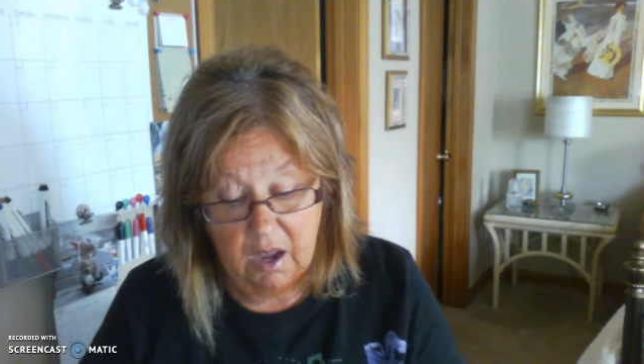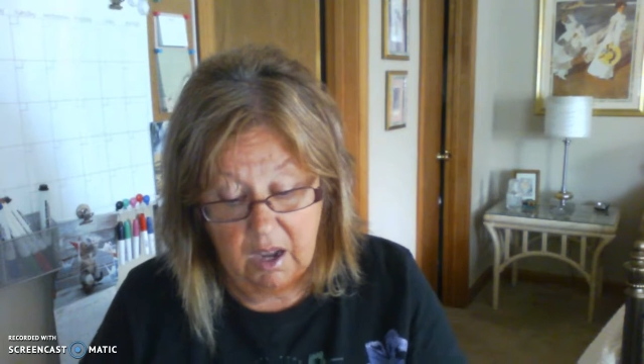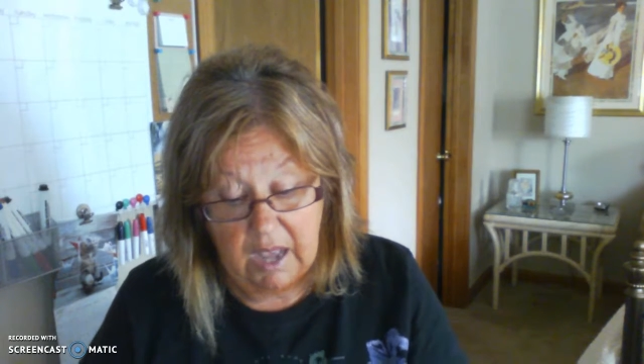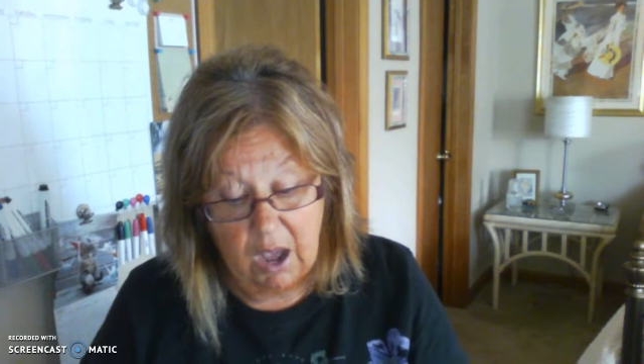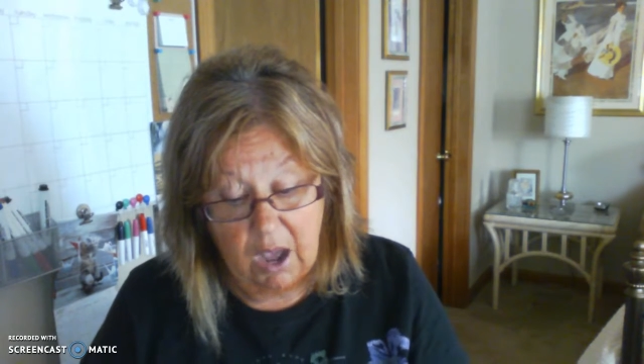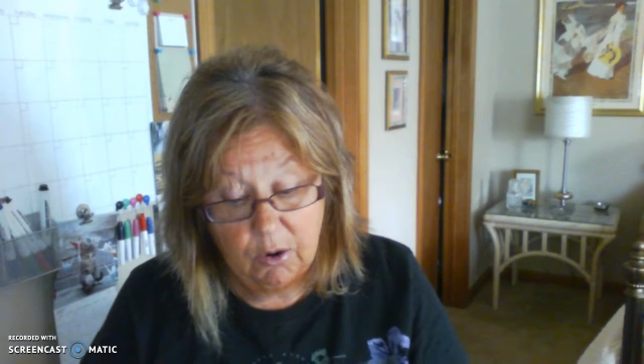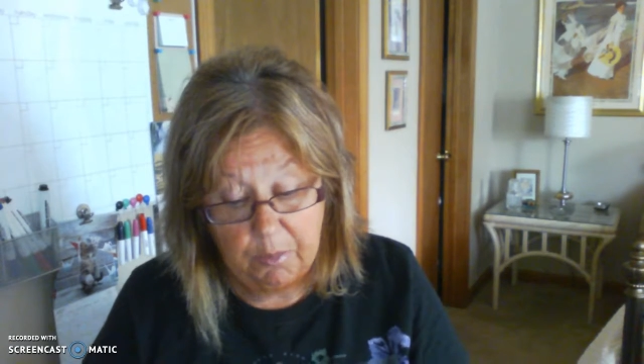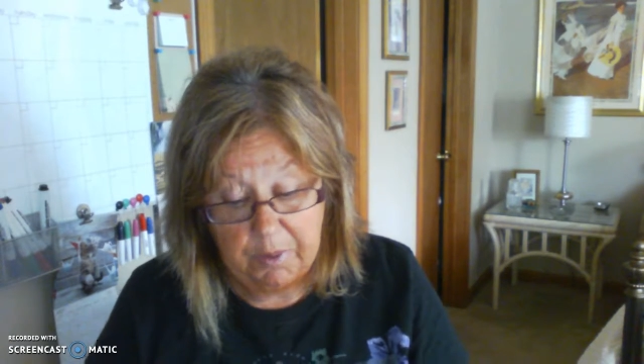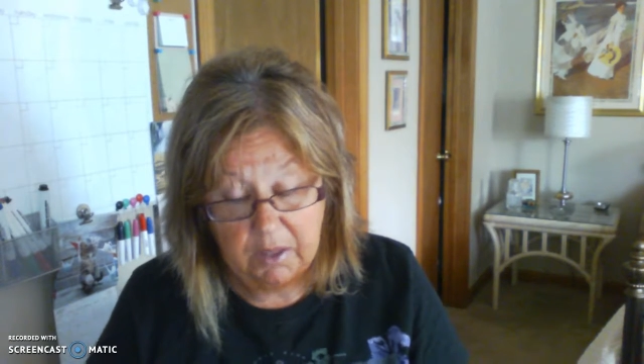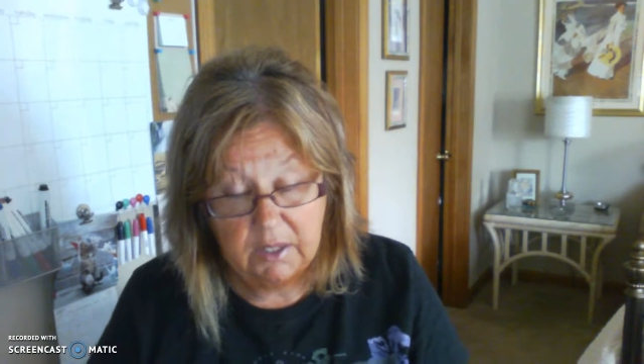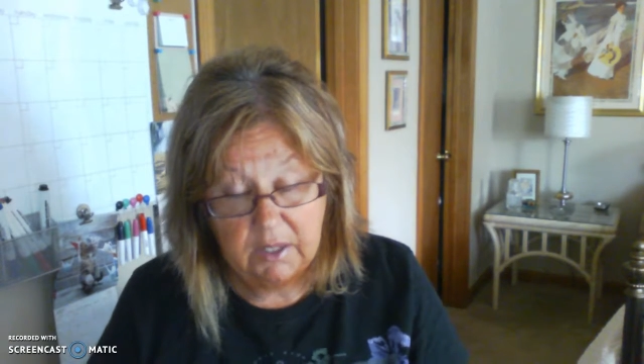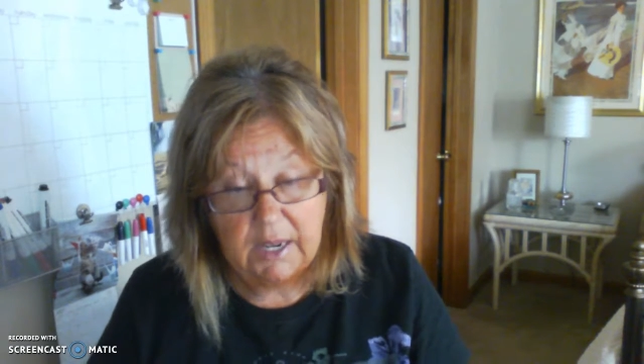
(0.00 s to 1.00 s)

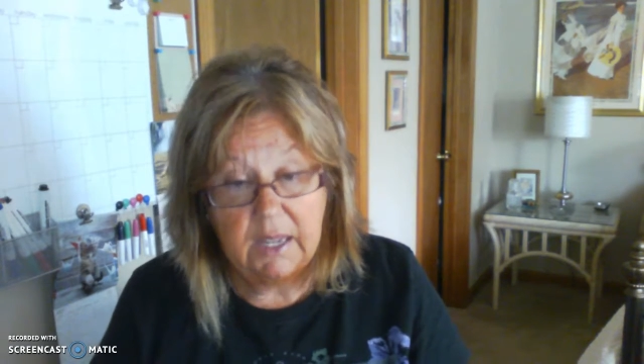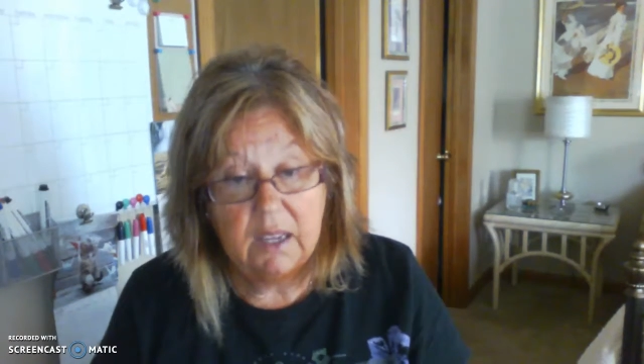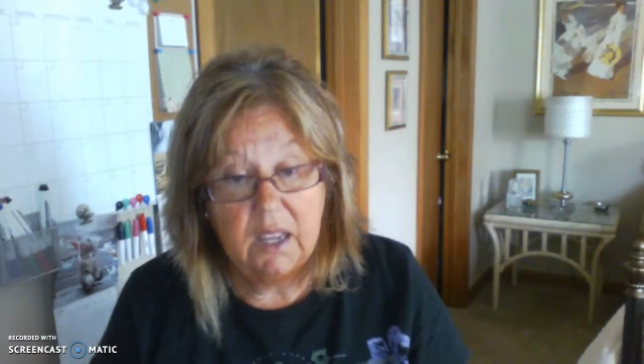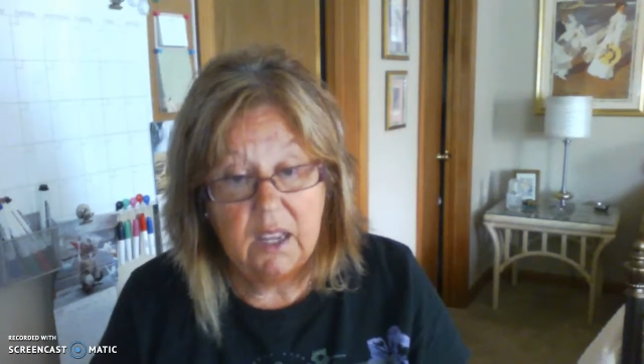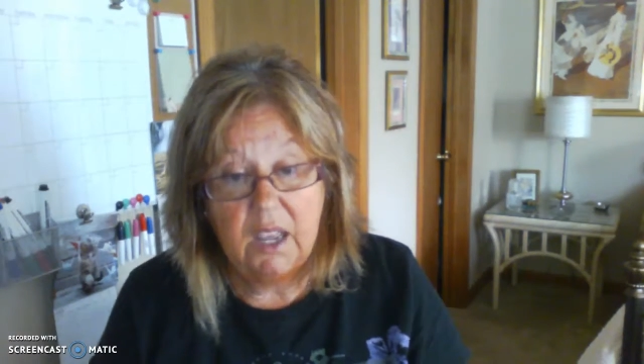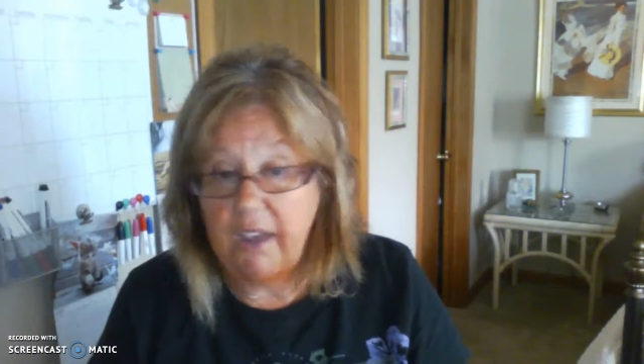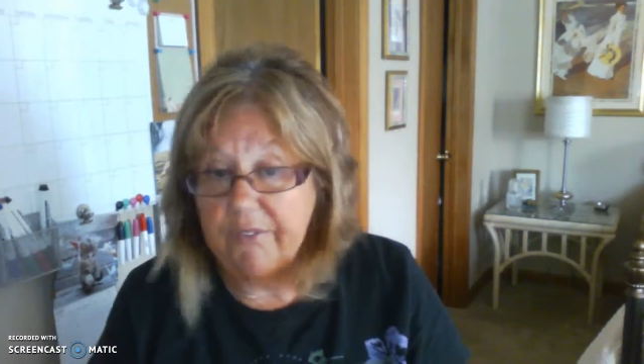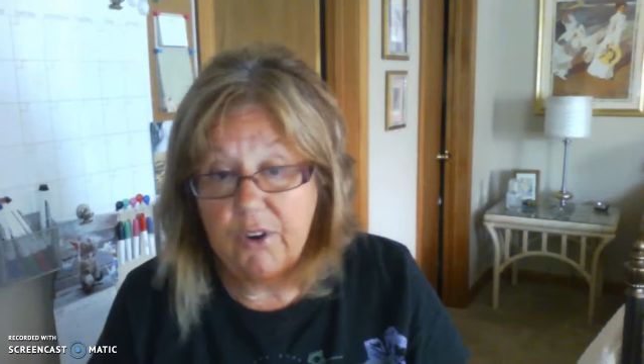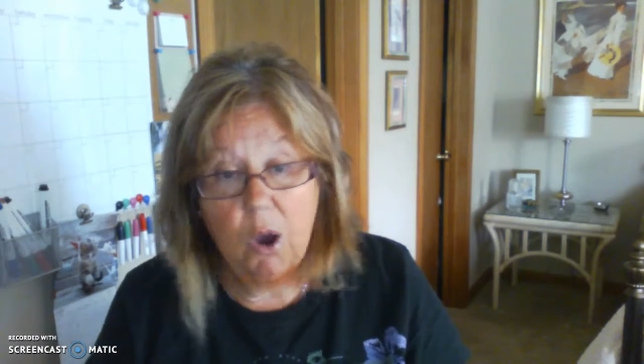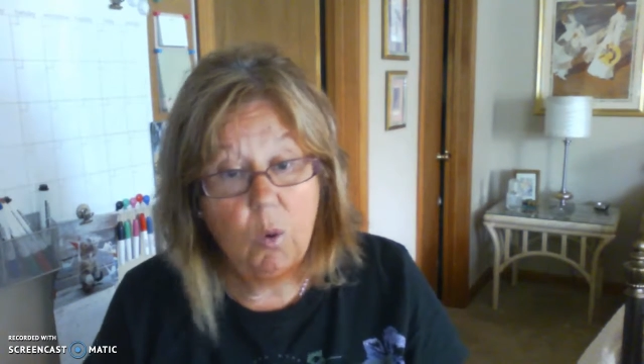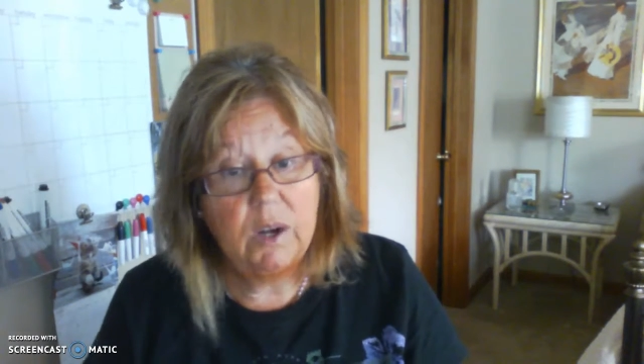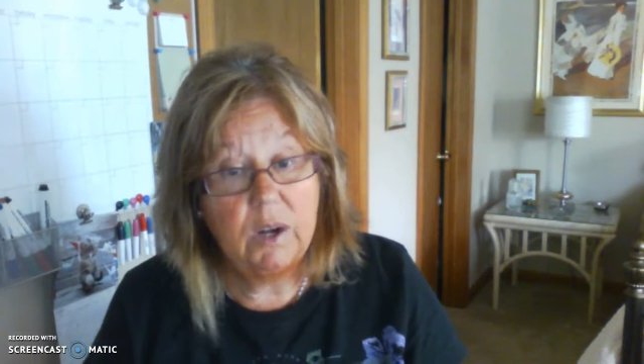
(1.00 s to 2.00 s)
Accountability. If
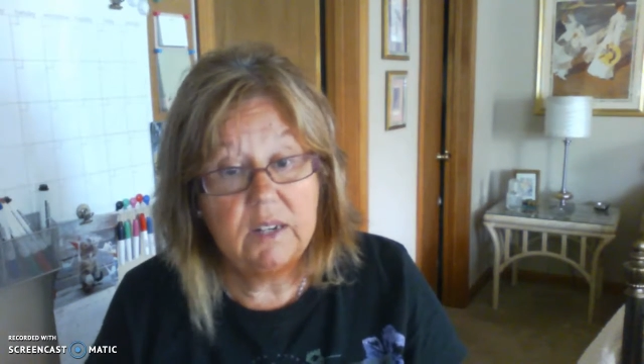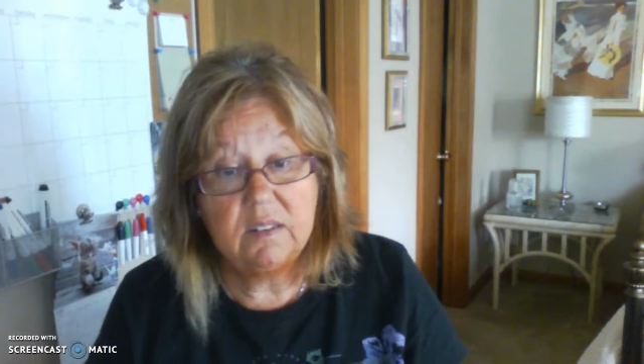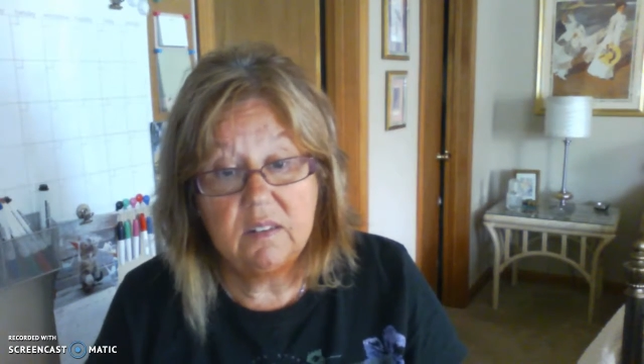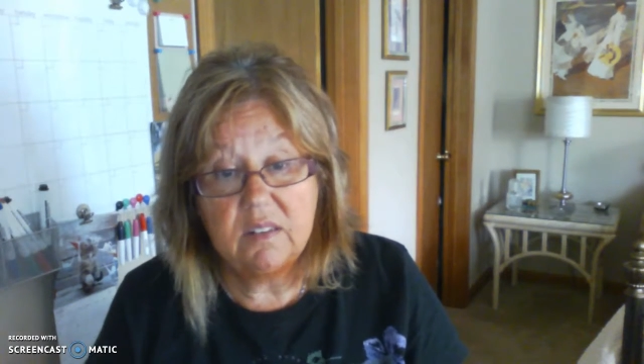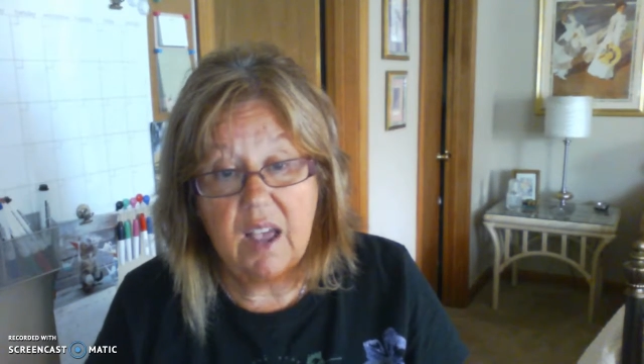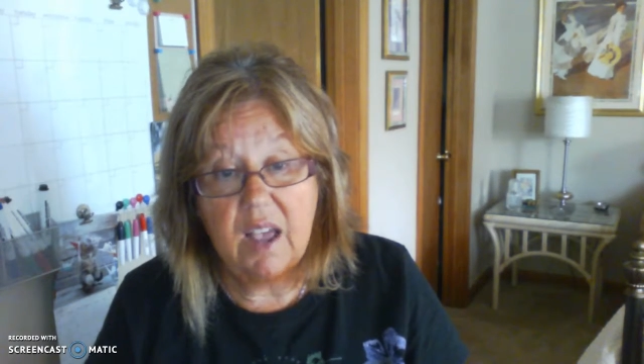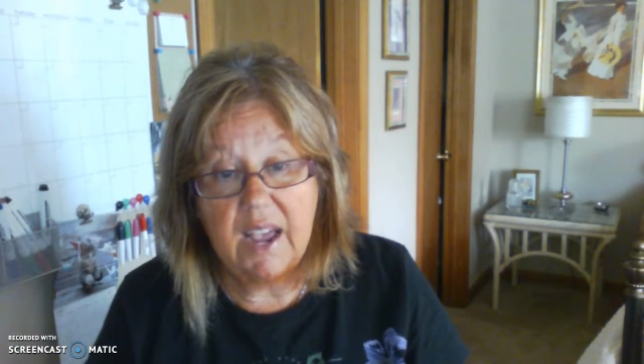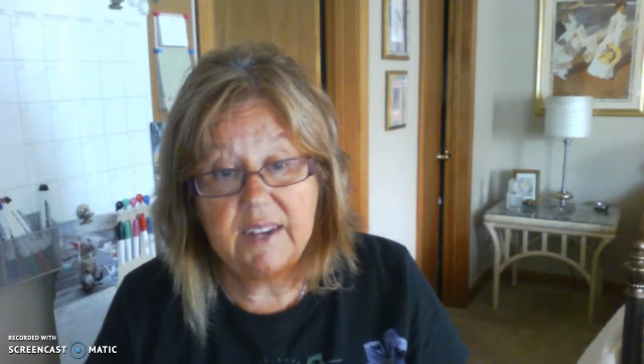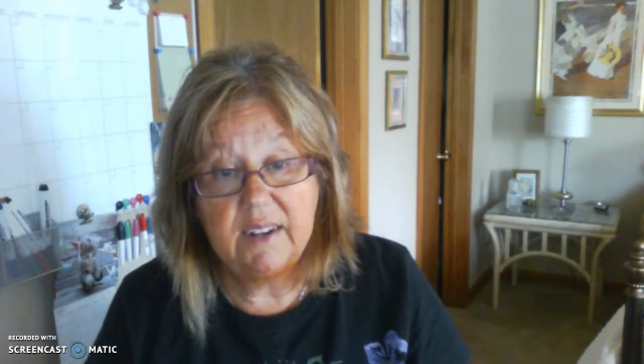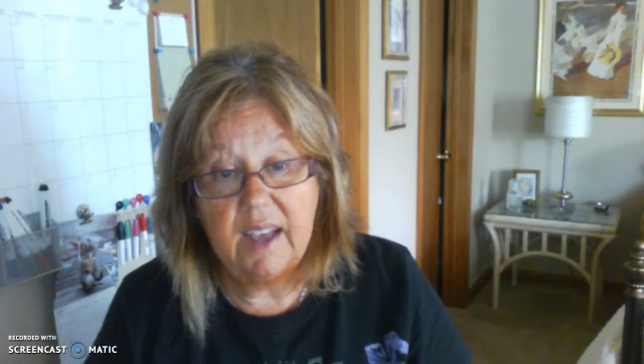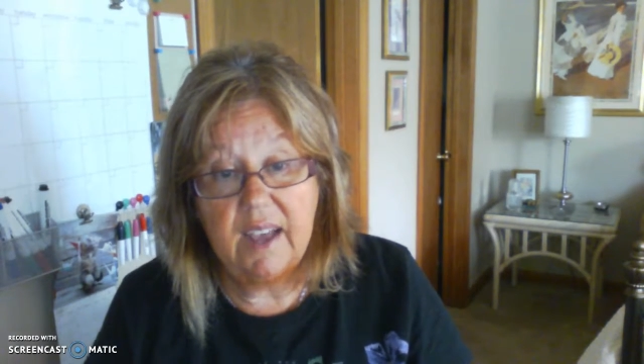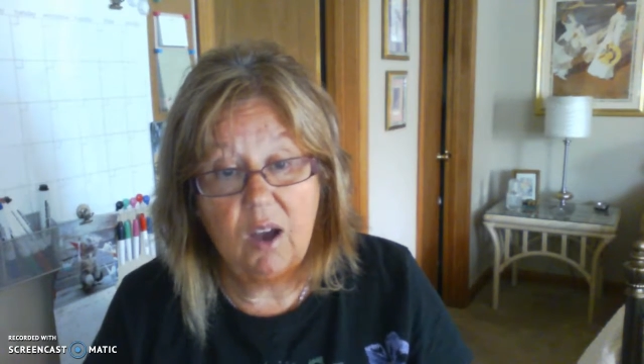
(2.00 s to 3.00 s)
no one is
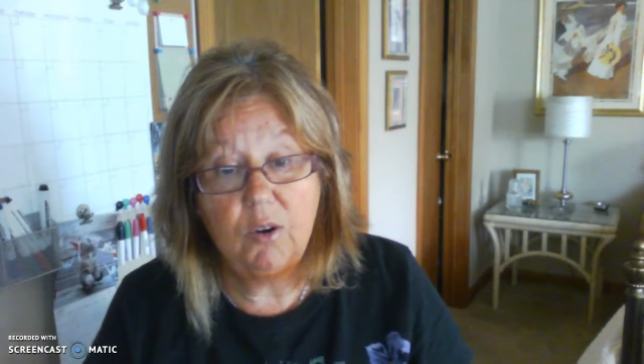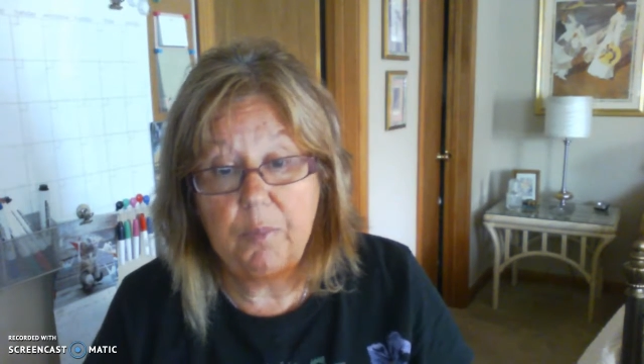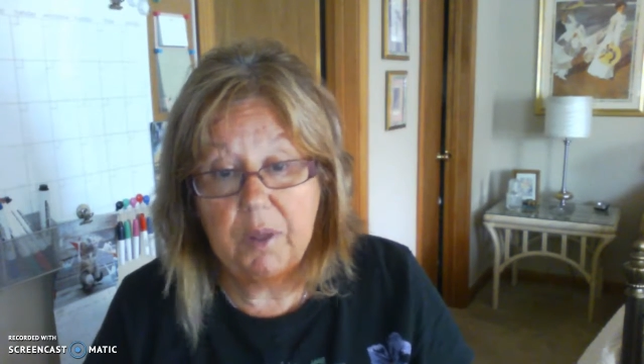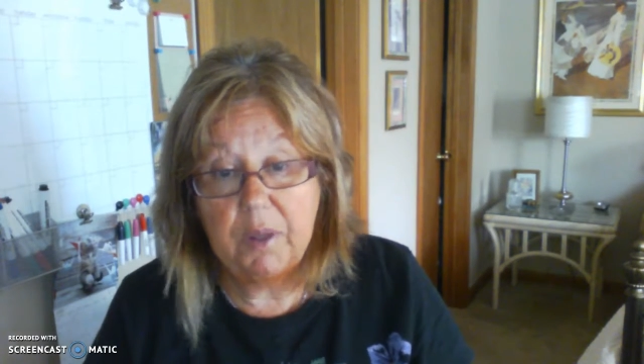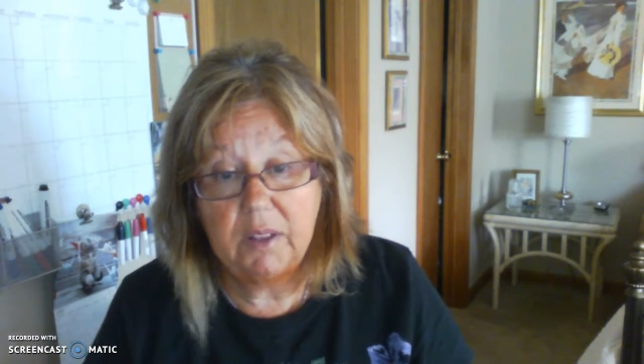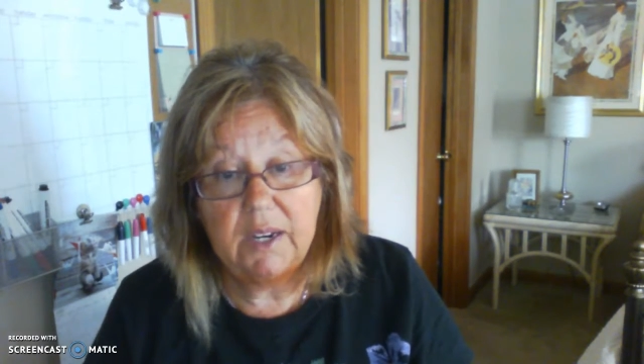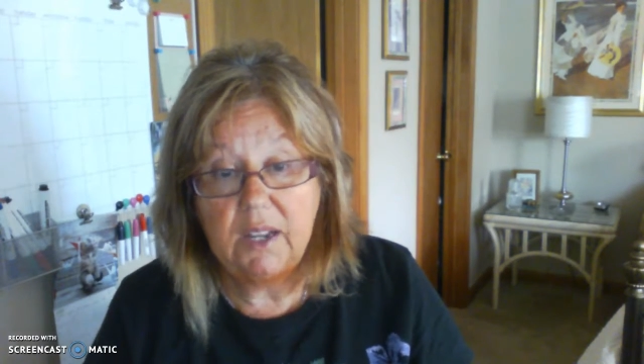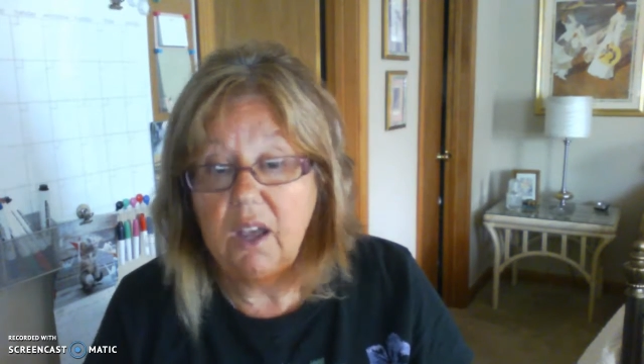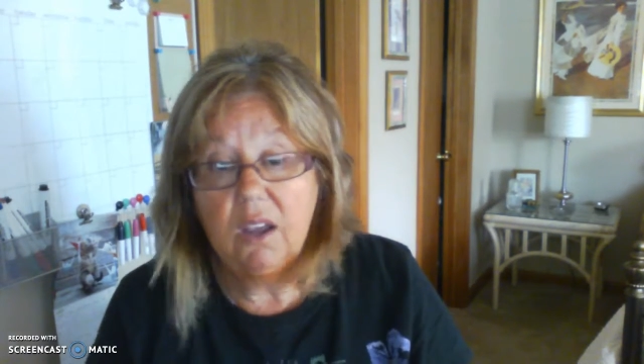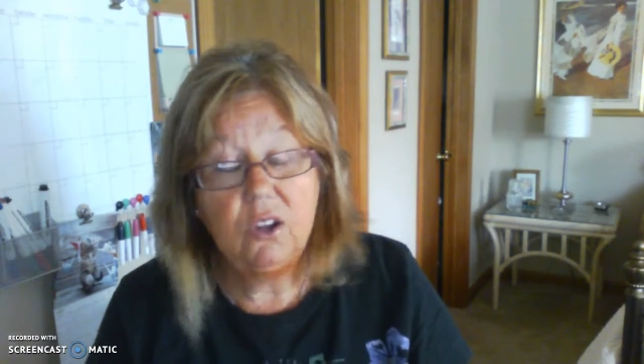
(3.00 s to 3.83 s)
assigned accountability,